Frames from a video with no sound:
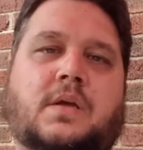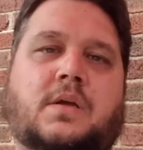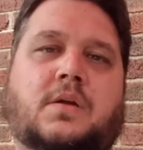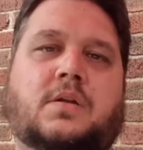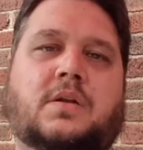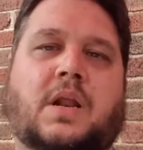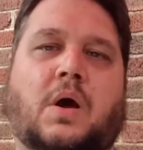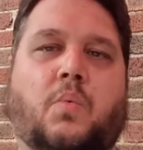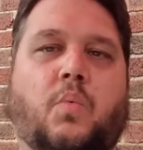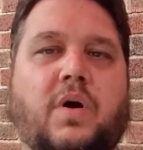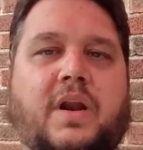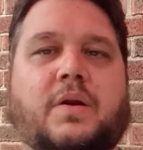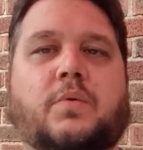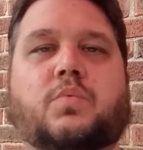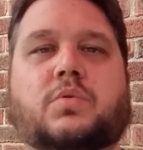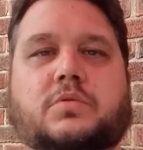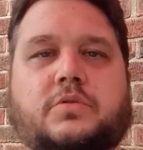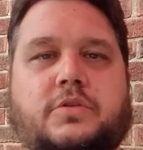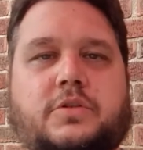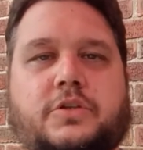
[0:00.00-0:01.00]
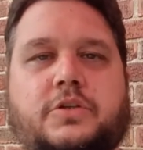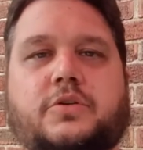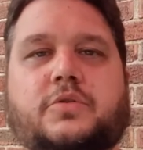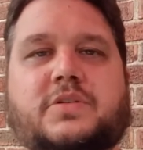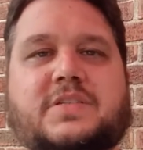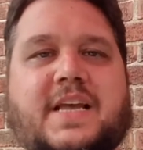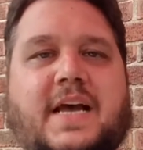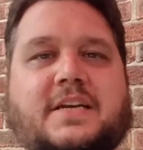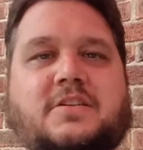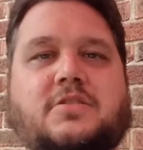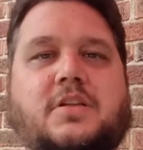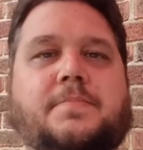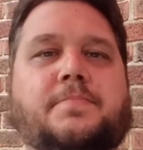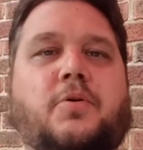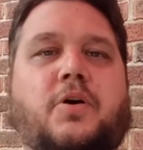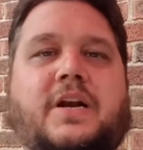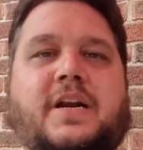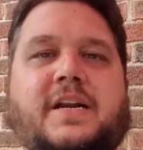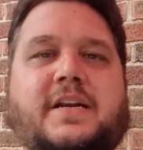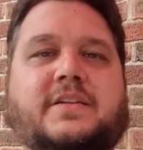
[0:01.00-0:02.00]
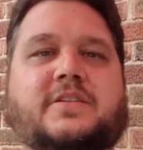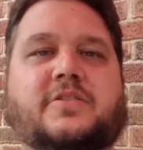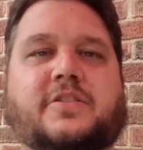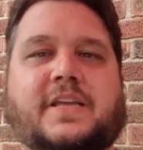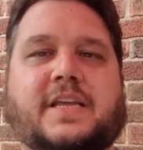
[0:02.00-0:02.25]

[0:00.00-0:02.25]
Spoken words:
Now, what it will do is actually put it into